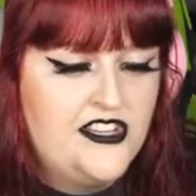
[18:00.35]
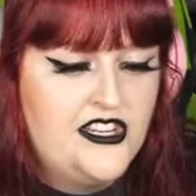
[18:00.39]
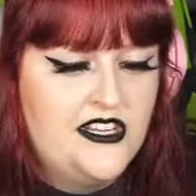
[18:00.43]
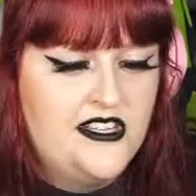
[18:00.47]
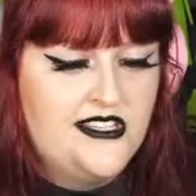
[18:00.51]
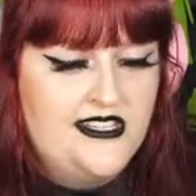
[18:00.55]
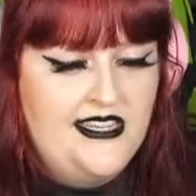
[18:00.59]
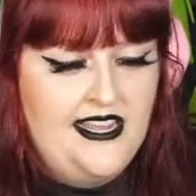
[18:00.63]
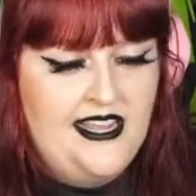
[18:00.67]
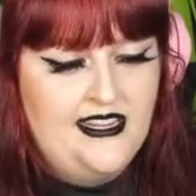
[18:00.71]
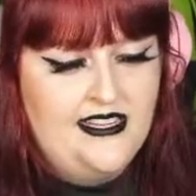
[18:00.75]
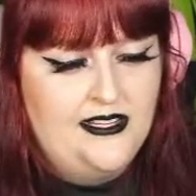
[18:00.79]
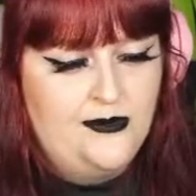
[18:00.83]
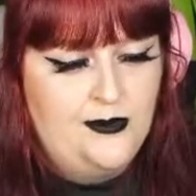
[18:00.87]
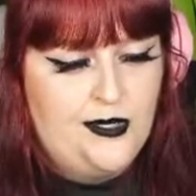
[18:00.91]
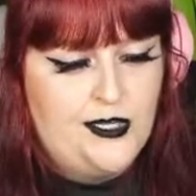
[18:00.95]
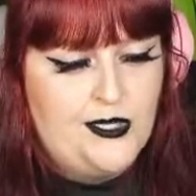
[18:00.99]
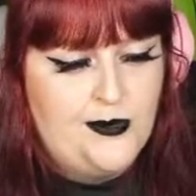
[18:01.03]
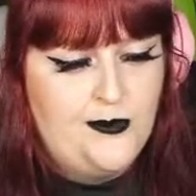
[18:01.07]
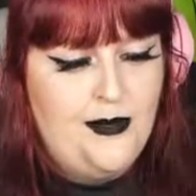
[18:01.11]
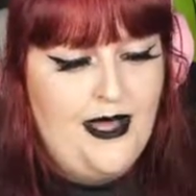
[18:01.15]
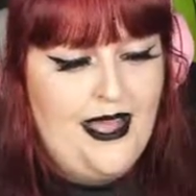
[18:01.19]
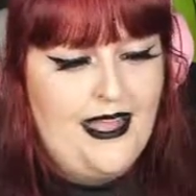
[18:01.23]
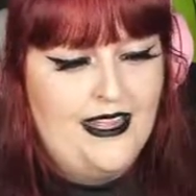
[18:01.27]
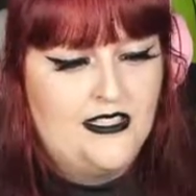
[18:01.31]
tent, which
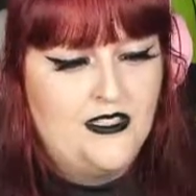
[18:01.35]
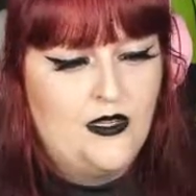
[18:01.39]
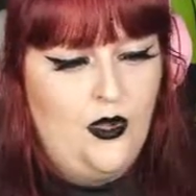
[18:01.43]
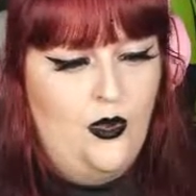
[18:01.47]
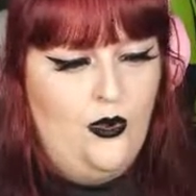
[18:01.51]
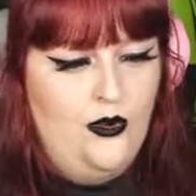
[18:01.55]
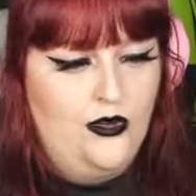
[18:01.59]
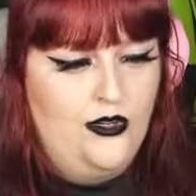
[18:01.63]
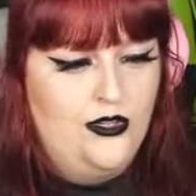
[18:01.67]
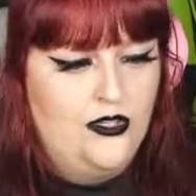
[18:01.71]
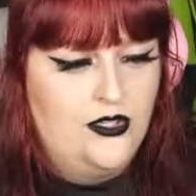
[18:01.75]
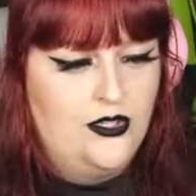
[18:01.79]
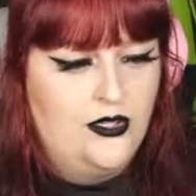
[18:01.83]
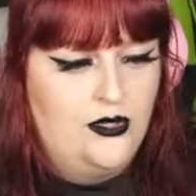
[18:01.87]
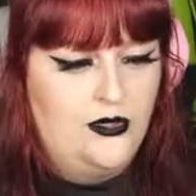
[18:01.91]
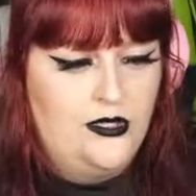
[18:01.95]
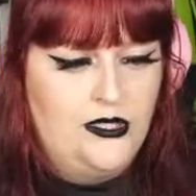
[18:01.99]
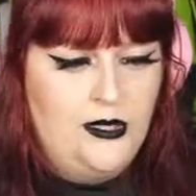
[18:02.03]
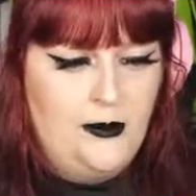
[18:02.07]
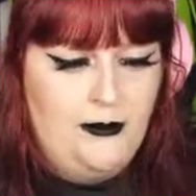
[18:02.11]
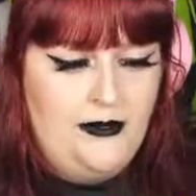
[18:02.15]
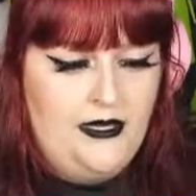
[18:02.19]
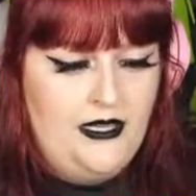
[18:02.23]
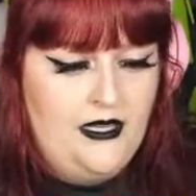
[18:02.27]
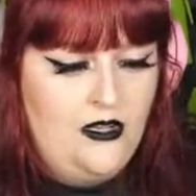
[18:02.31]
backs onto the
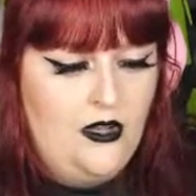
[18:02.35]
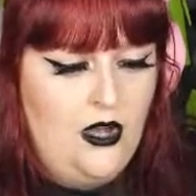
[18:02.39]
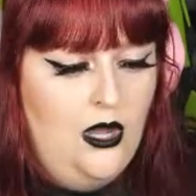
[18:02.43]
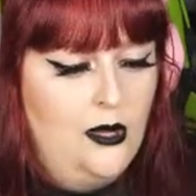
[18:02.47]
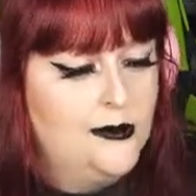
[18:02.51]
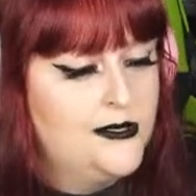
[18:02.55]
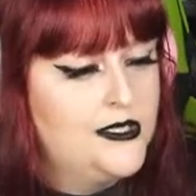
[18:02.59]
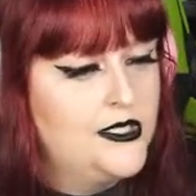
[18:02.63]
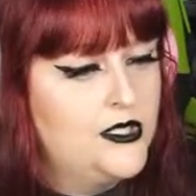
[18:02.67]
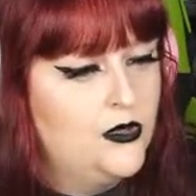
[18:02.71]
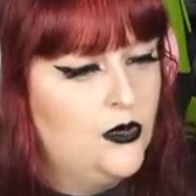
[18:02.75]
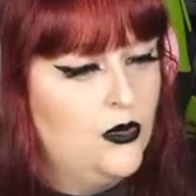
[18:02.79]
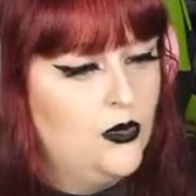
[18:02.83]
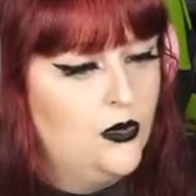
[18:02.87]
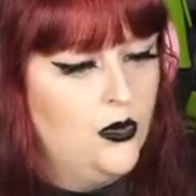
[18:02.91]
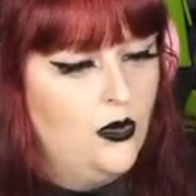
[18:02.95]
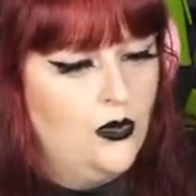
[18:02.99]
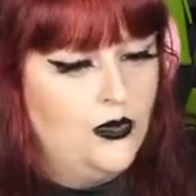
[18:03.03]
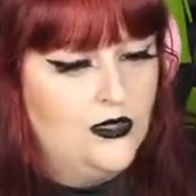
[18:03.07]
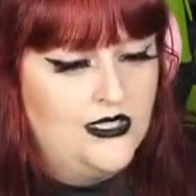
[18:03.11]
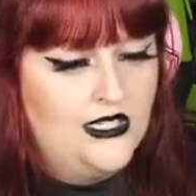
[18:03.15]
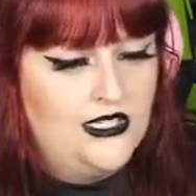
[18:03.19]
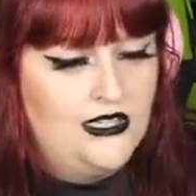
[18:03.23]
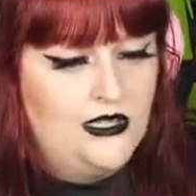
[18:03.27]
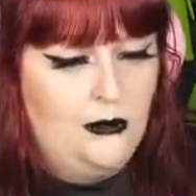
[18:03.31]
big obstacle
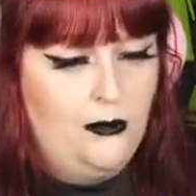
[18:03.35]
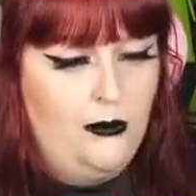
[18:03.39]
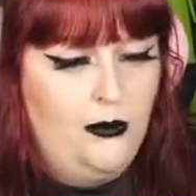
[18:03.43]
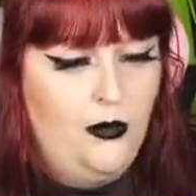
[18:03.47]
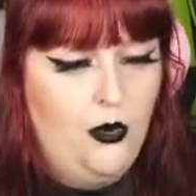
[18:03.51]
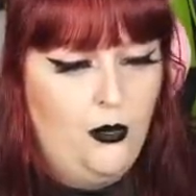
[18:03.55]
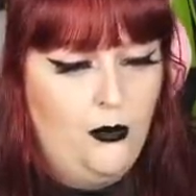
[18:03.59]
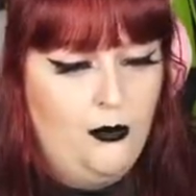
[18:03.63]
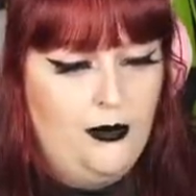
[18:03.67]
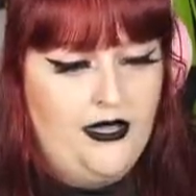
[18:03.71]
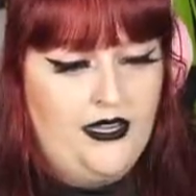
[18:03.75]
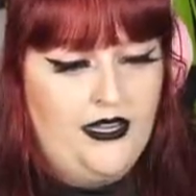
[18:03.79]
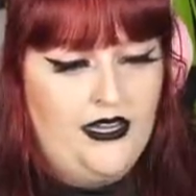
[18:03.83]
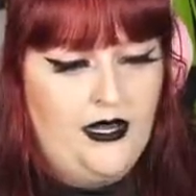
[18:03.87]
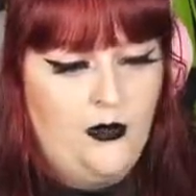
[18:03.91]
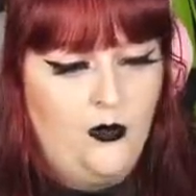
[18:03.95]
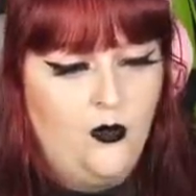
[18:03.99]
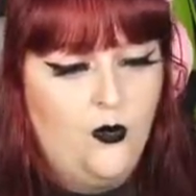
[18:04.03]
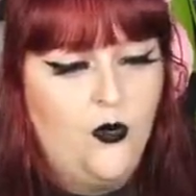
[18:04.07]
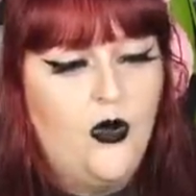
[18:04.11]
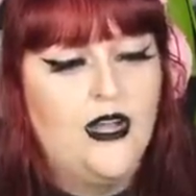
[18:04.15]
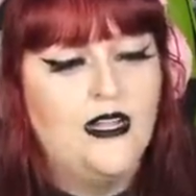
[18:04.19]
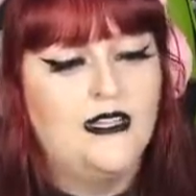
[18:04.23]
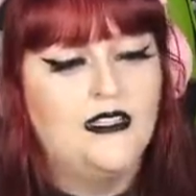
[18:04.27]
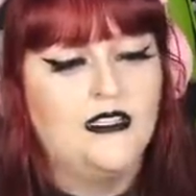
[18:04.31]
course and the ball pit in
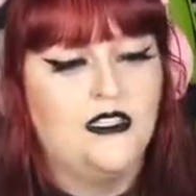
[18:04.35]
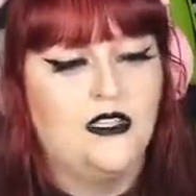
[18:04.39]
one, so